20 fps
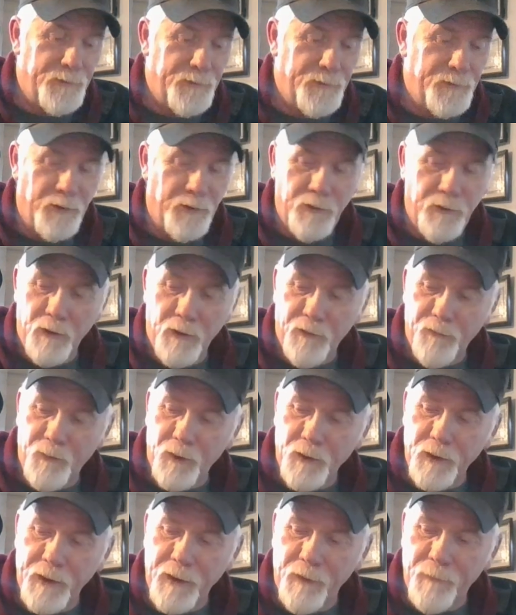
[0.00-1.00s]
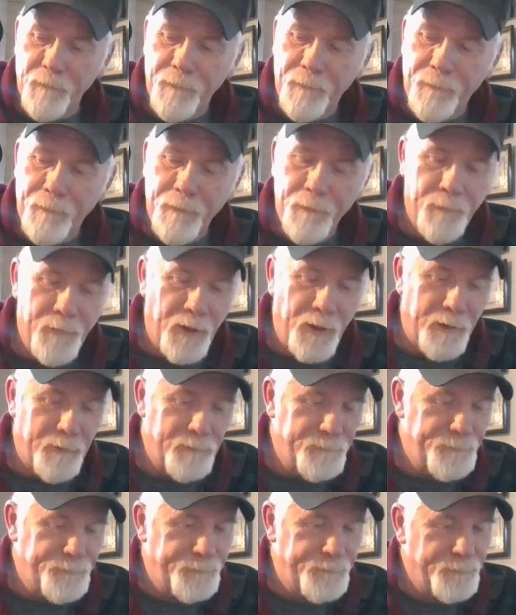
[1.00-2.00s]
Turn it off, pull it out. But
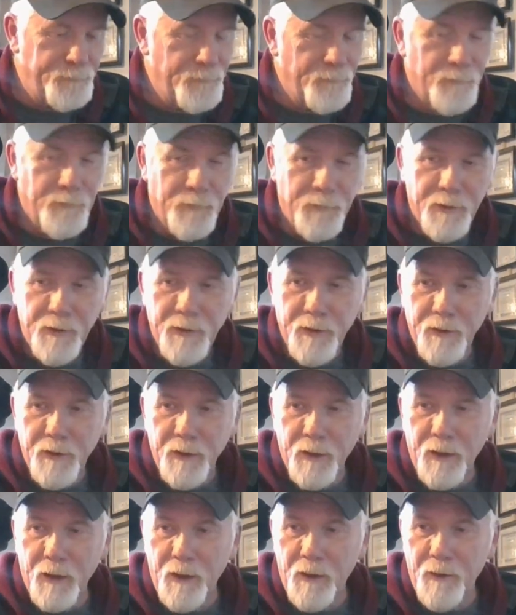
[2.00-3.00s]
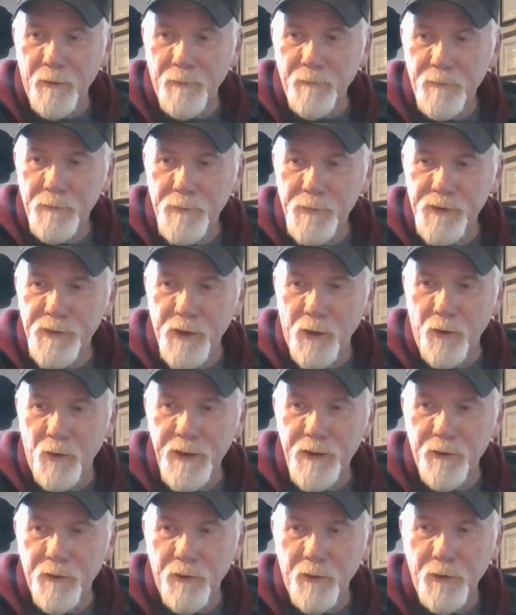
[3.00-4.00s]
um, so
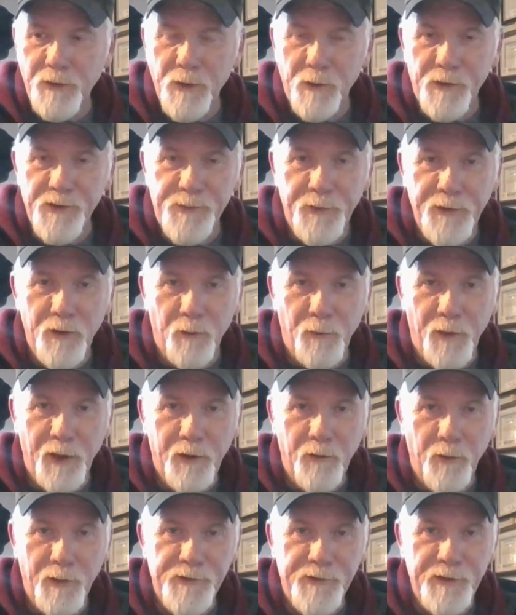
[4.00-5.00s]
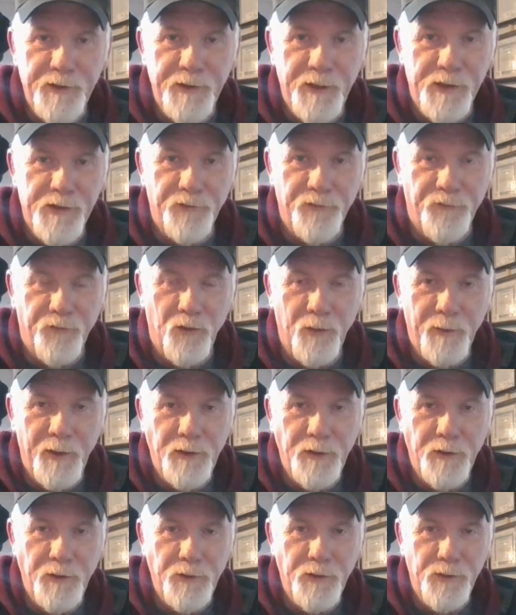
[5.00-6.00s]
either USB or micro SD, that's the format
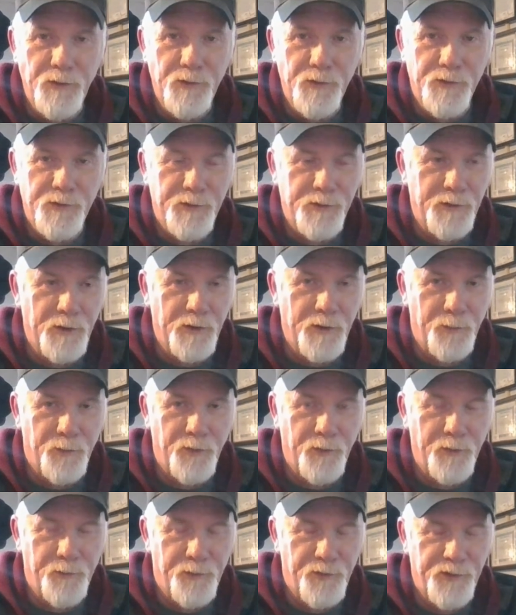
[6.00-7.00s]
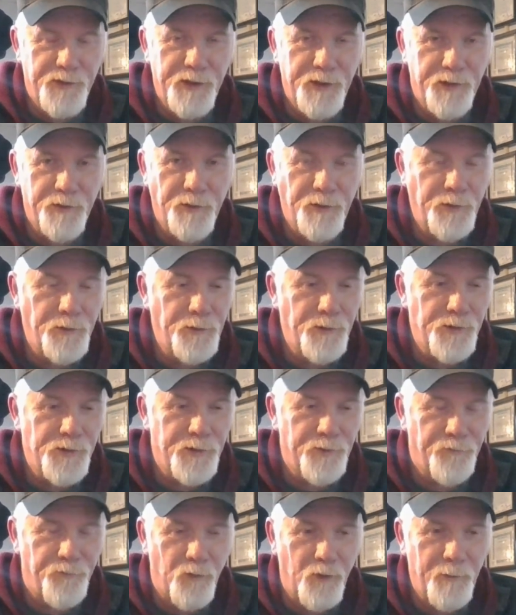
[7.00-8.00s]
you use, the, the pr procedure you use
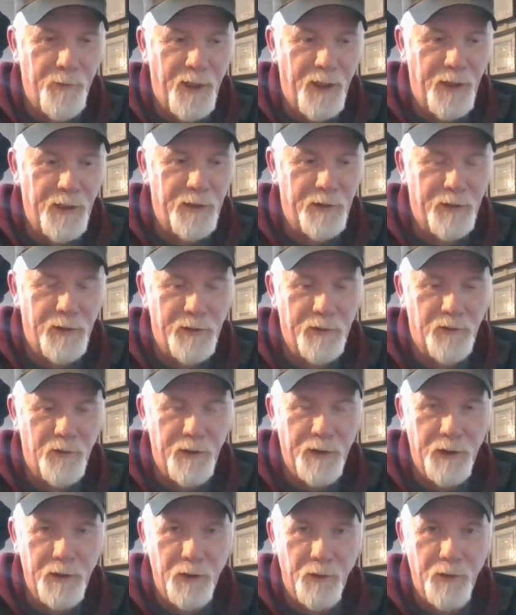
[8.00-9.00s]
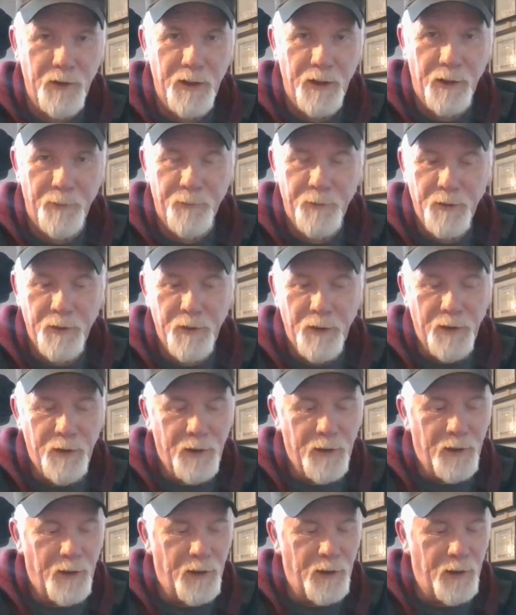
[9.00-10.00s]
to format it and go ahead and load it up.
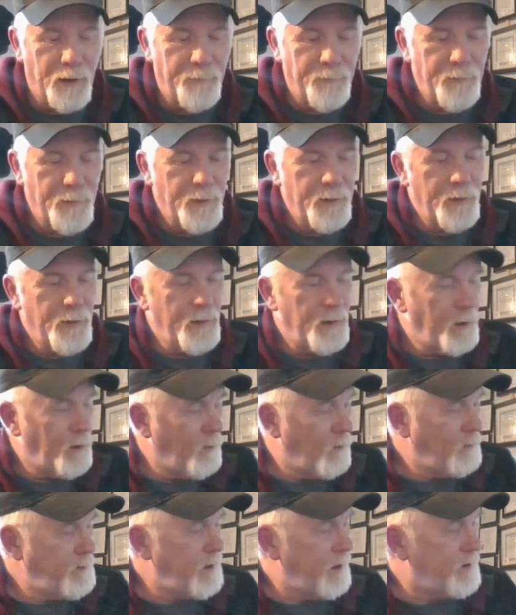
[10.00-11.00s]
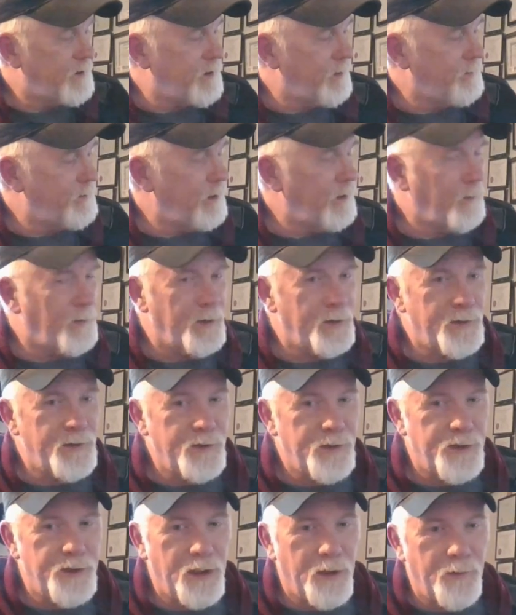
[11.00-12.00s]
Um, oh yeah, something I wanted to
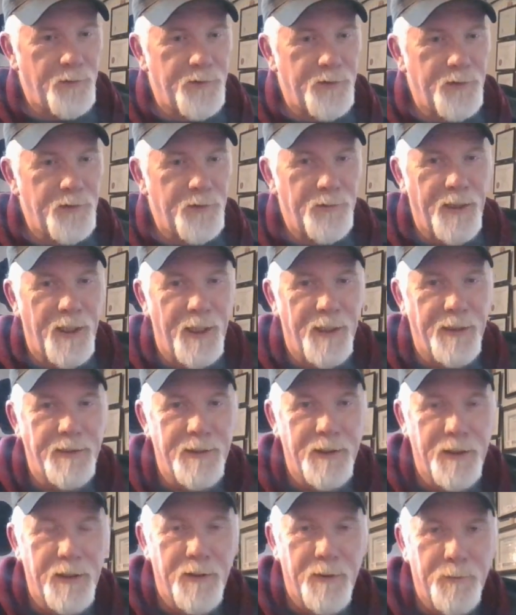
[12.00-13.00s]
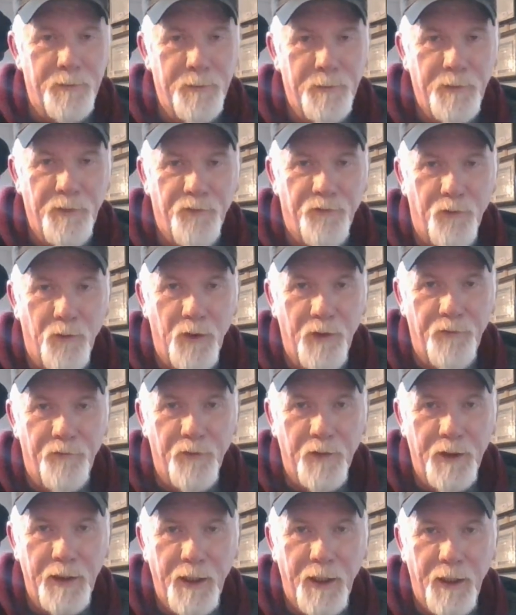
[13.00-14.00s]
share with you that uh, before I
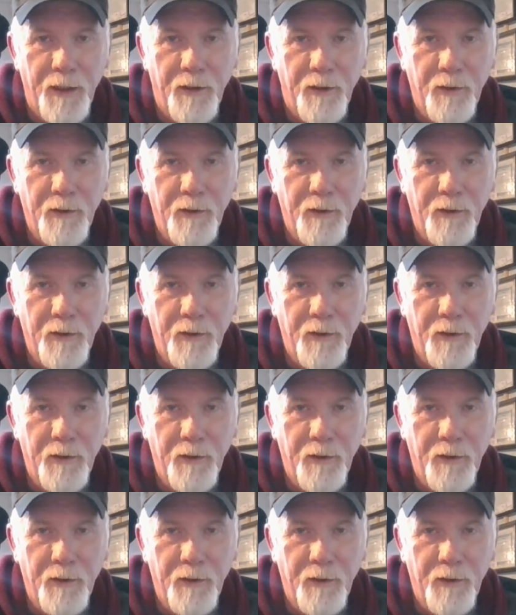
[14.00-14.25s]
forget,